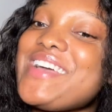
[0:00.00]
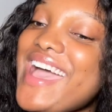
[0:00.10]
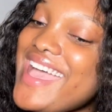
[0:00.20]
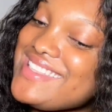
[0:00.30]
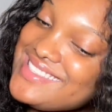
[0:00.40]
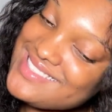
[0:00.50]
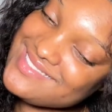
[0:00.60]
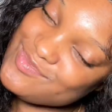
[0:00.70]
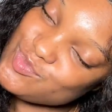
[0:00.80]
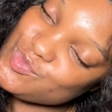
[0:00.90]
guys.
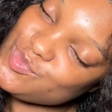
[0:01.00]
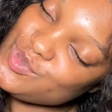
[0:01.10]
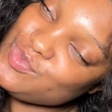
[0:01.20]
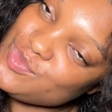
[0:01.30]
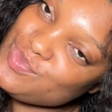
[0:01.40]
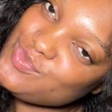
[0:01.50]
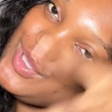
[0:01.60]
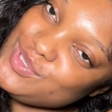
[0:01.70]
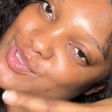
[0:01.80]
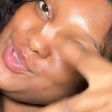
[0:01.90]

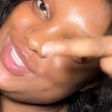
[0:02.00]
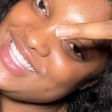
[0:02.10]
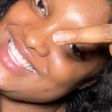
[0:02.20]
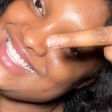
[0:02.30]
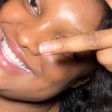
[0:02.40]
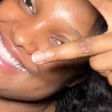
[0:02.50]
Juices.